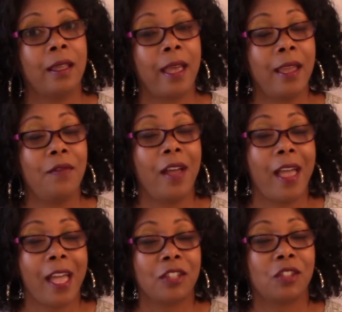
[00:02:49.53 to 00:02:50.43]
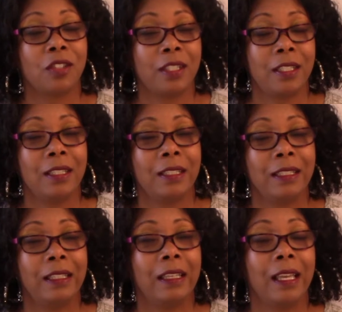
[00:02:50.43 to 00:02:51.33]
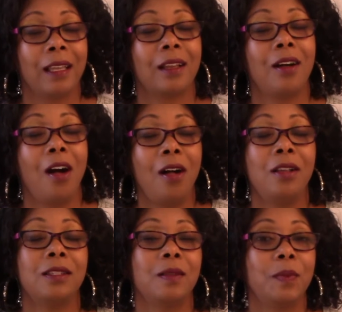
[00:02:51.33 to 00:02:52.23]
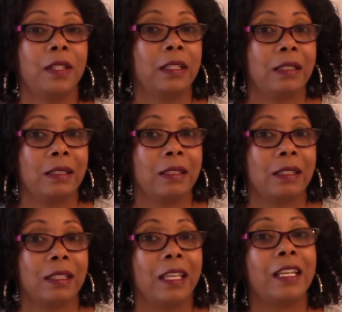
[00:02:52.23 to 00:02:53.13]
Ava actually calls the police